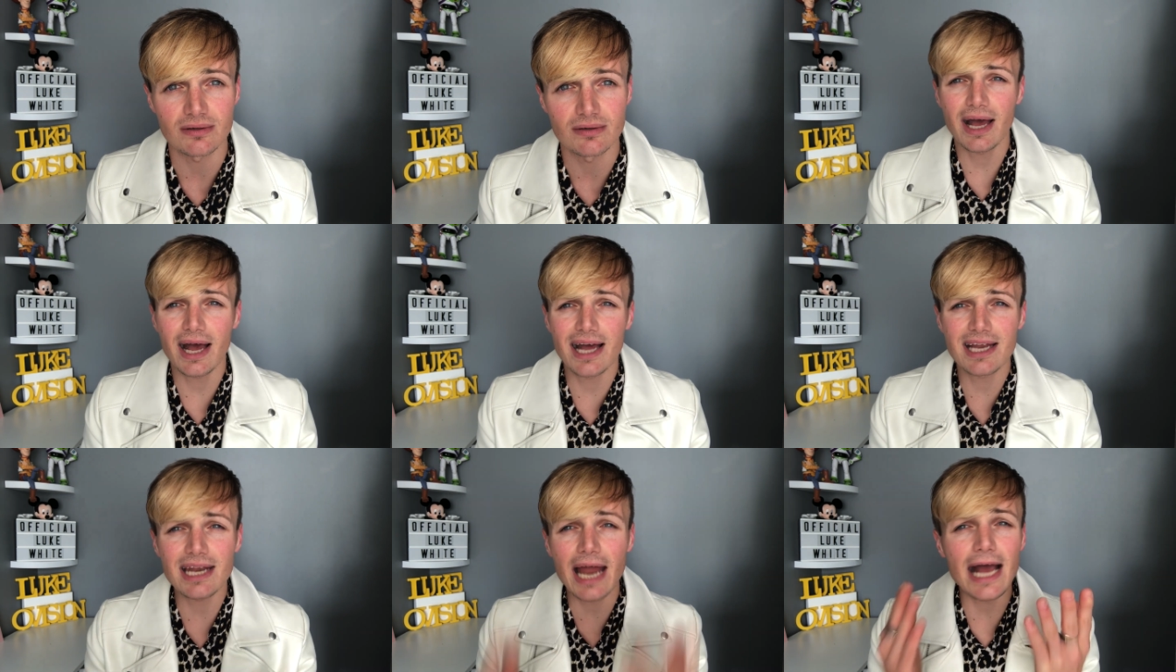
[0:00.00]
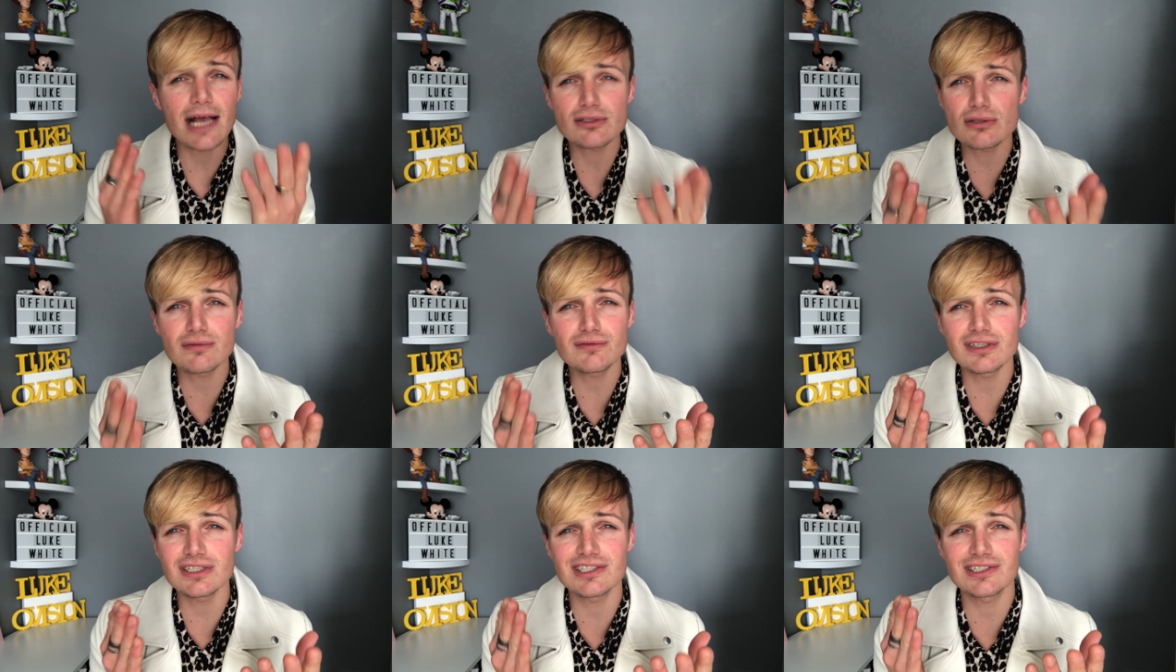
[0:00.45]
And as
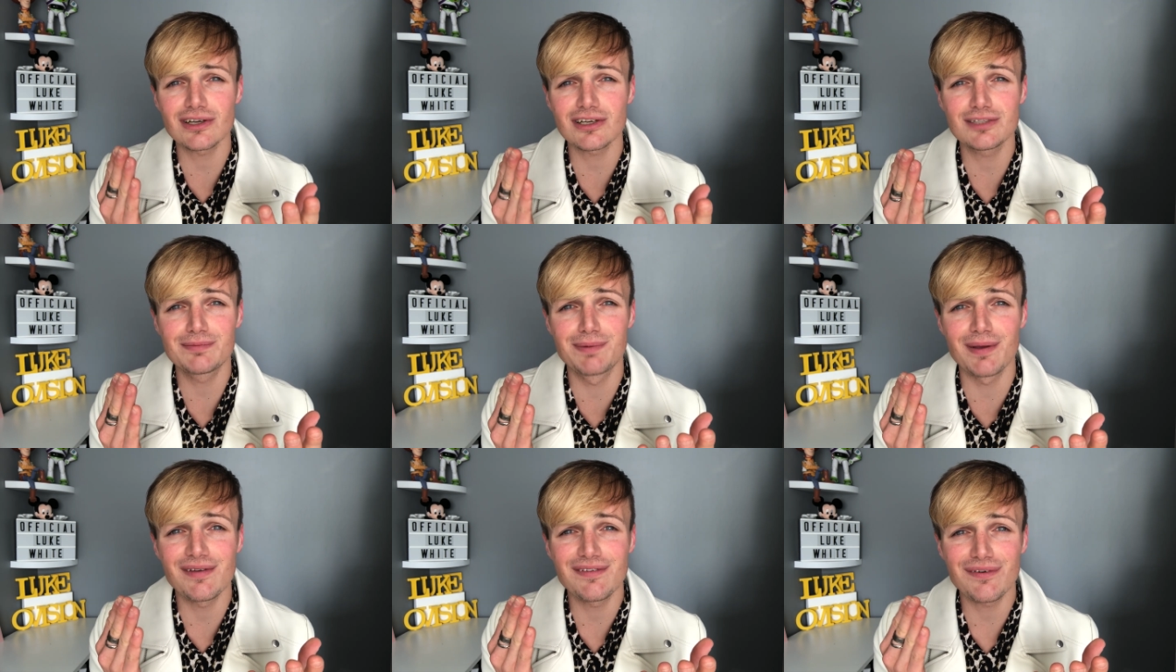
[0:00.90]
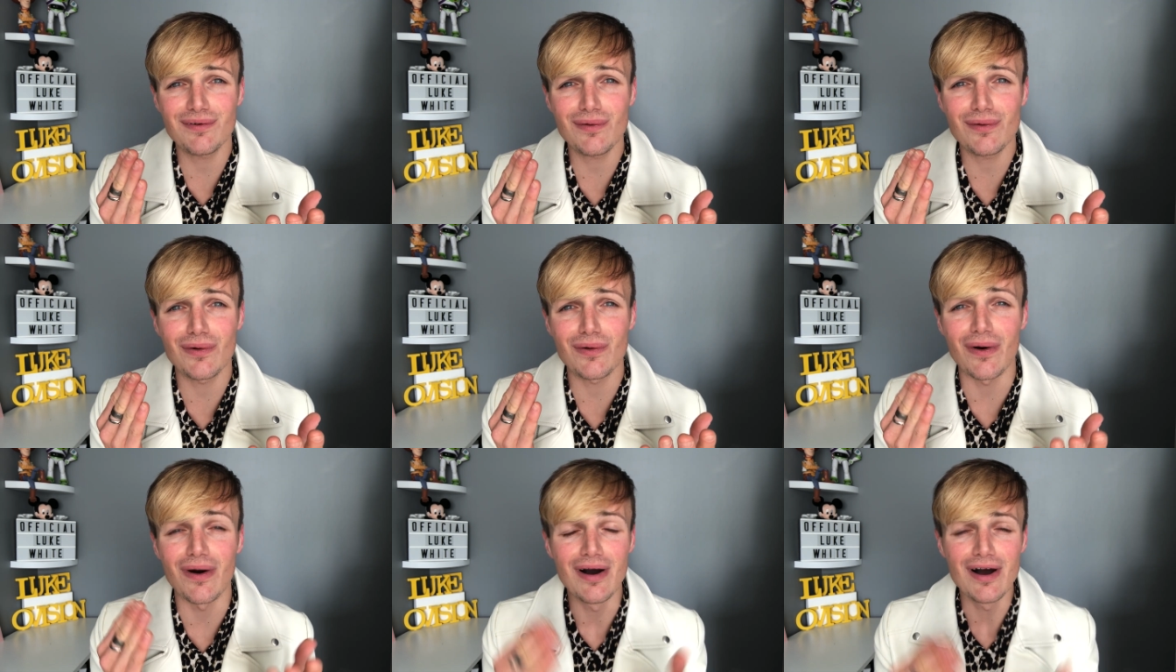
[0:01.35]
I've discussed
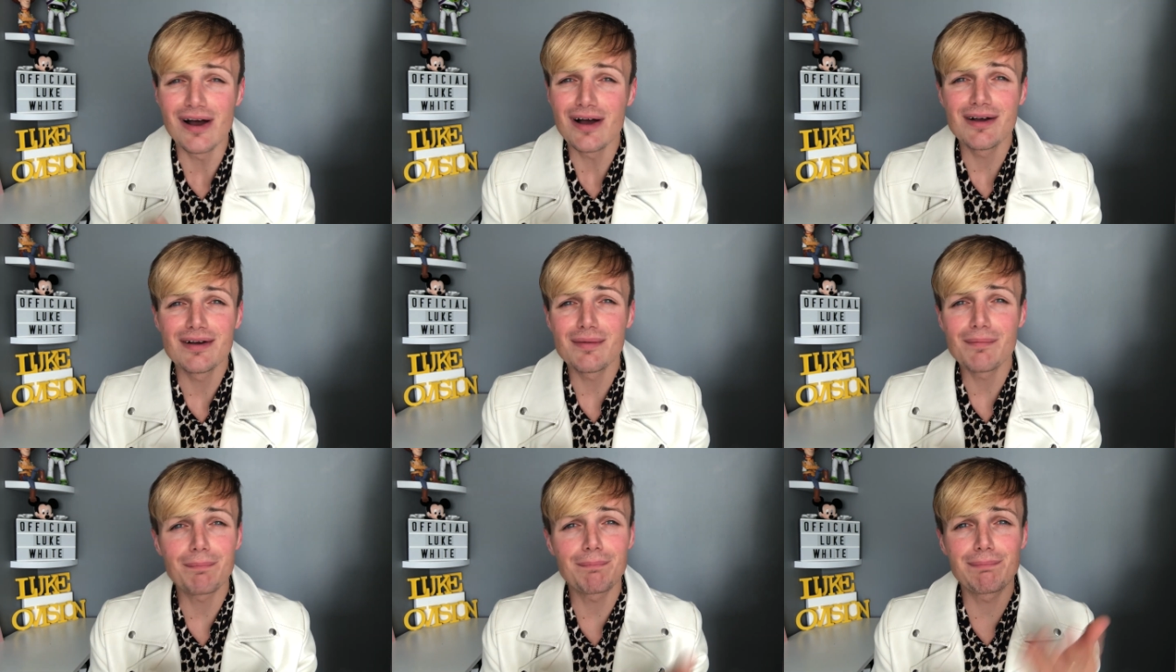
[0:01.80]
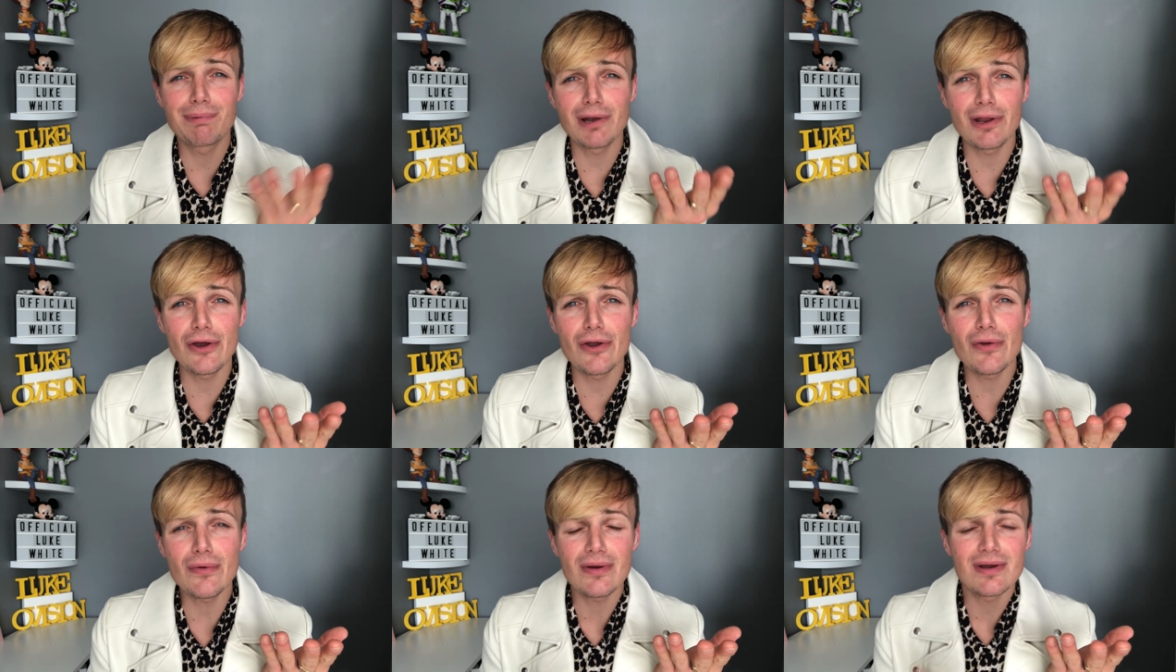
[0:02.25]
before,
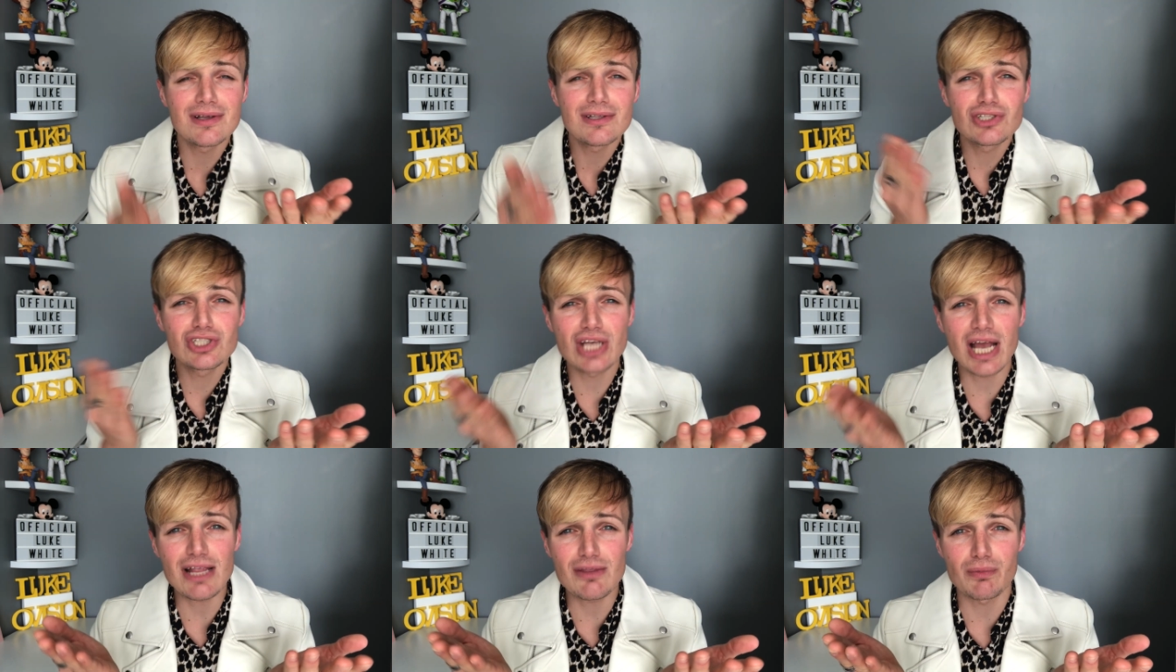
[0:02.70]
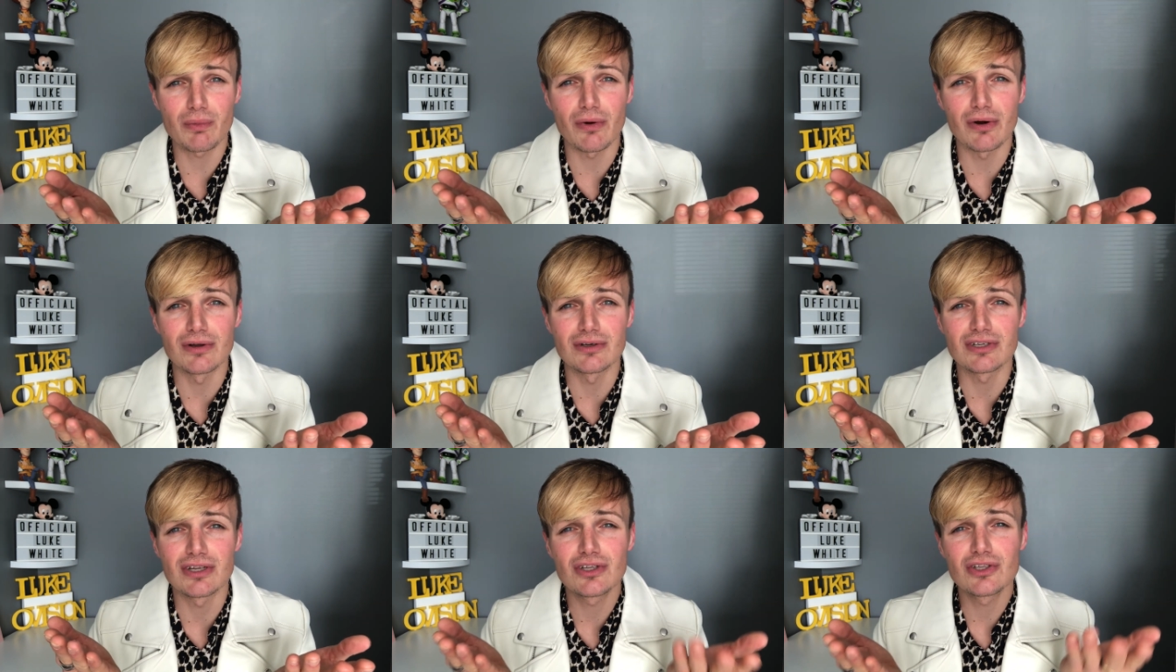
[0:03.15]
blue,
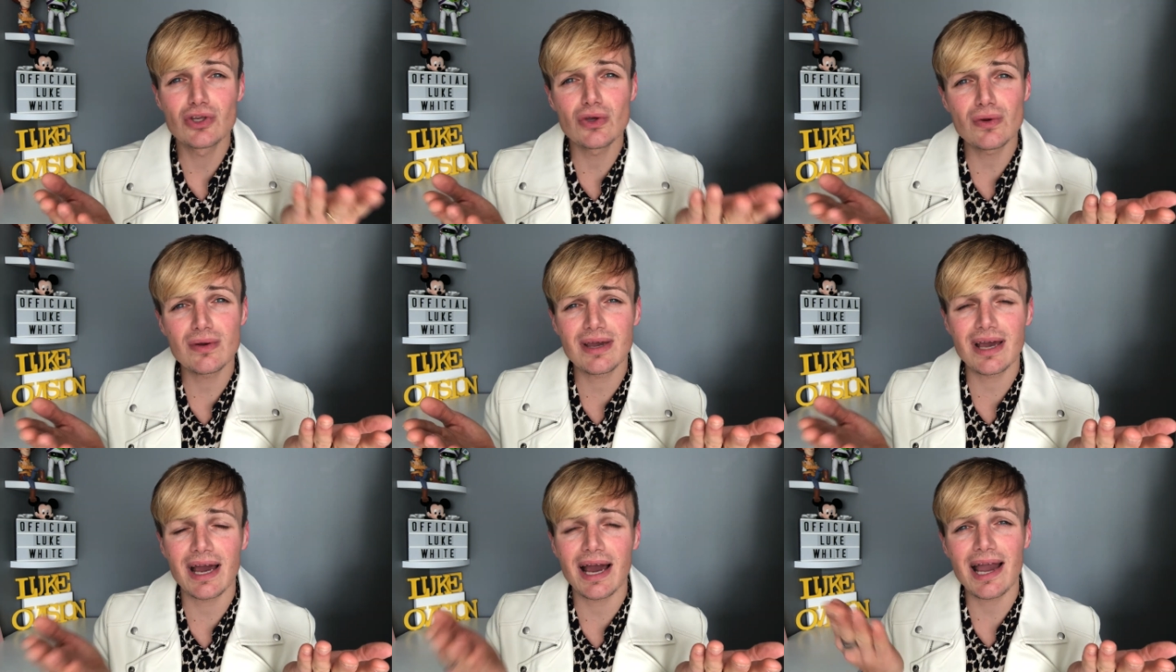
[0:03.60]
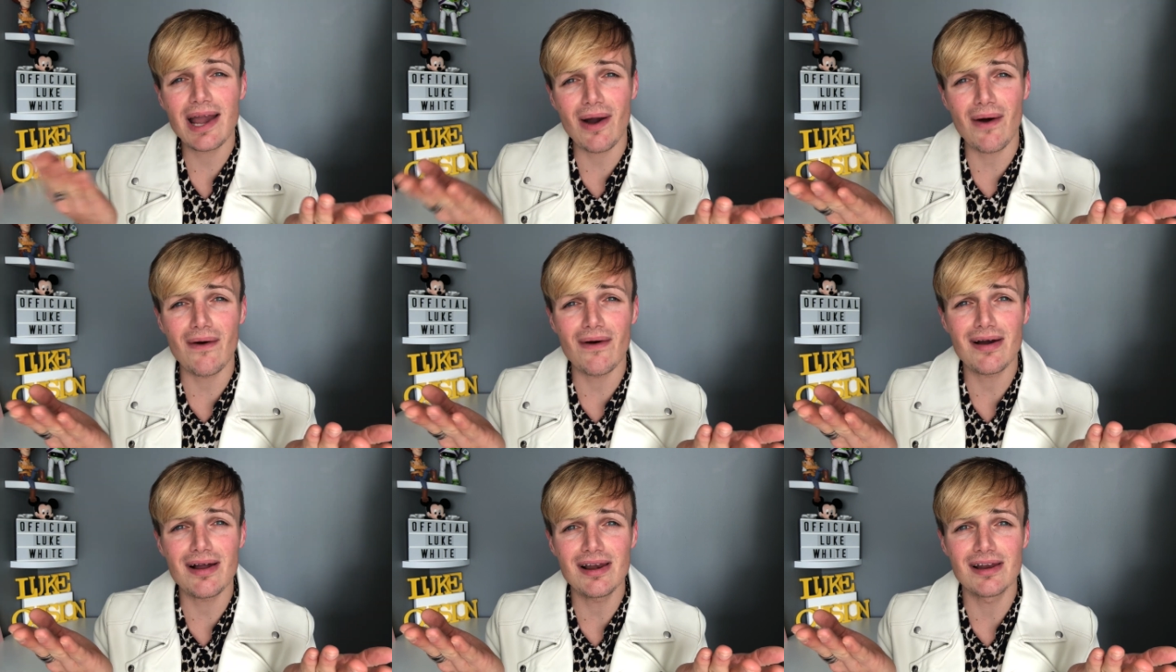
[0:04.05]
Jedward, UK,
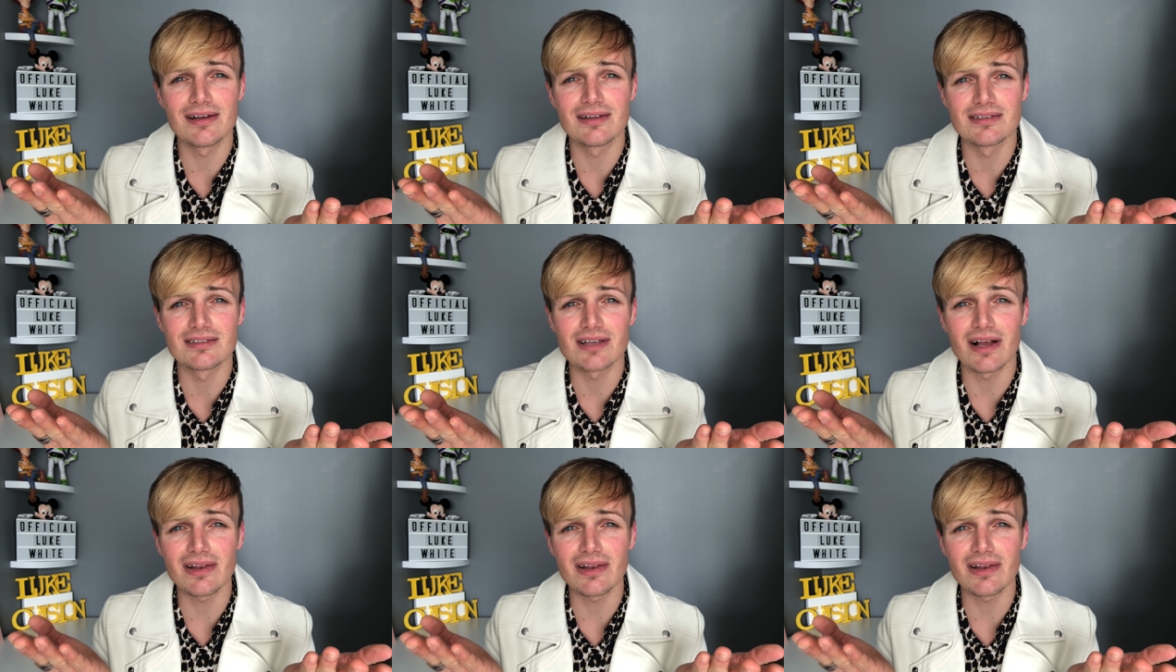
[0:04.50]
Ireland.